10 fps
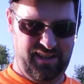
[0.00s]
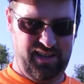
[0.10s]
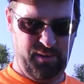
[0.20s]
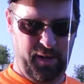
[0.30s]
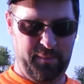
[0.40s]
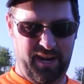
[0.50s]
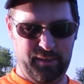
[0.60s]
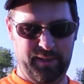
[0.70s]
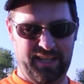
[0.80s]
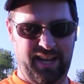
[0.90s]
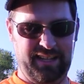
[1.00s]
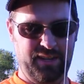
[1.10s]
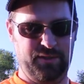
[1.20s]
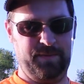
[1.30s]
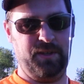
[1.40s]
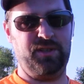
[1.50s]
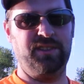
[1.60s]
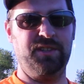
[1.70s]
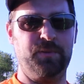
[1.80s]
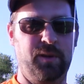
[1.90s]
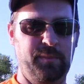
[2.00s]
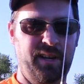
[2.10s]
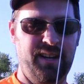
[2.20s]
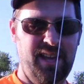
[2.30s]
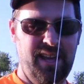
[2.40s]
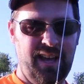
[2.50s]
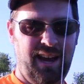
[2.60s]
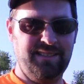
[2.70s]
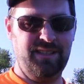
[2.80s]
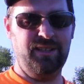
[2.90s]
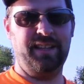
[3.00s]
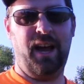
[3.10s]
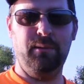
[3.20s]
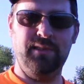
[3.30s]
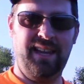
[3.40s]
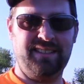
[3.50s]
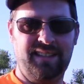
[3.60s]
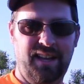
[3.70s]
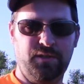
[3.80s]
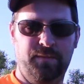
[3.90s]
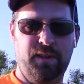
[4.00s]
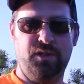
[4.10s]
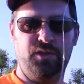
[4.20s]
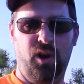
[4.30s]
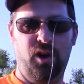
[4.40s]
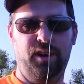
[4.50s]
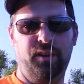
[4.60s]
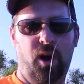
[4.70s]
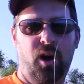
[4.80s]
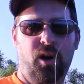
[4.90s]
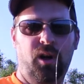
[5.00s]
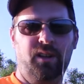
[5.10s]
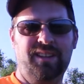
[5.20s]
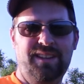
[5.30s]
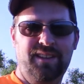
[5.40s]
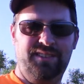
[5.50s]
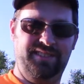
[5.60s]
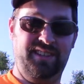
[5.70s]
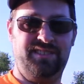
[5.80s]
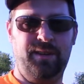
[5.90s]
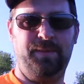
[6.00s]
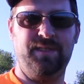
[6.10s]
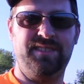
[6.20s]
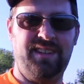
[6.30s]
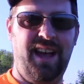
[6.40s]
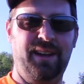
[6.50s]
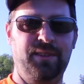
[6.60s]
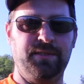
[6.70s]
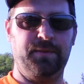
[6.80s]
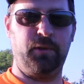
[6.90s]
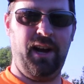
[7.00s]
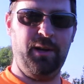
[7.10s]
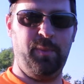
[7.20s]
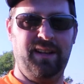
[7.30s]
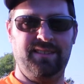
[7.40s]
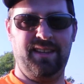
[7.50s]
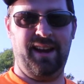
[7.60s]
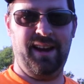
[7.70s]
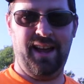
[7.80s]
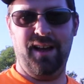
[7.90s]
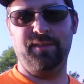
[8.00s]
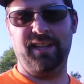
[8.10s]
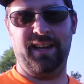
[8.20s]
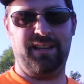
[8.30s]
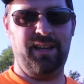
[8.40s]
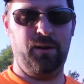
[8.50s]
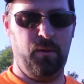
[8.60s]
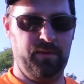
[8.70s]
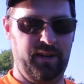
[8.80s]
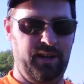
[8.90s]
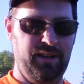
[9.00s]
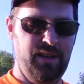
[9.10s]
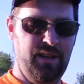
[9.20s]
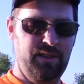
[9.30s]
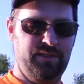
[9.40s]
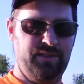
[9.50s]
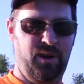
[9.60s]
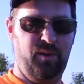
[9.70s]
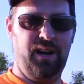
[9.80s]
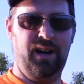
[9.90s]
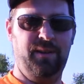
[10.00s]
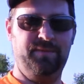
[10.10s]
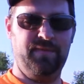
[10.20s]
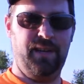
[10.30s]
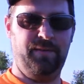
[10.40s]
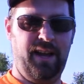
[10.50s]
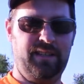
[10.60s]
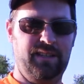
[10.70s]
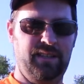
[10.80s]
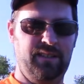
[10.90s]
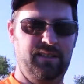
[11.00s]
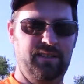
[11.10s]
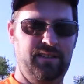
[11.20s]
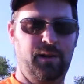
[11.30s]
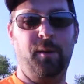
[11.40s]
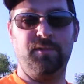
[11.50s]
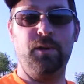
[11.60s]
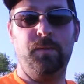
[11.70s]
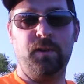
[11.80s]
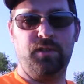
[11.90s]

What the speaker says: I may or may not catch a fish on this one, but ideally I would like to catch a fish on all 6 different styles of crankbaits that I have in that kit over there. So if I could, you know, I'm 2 for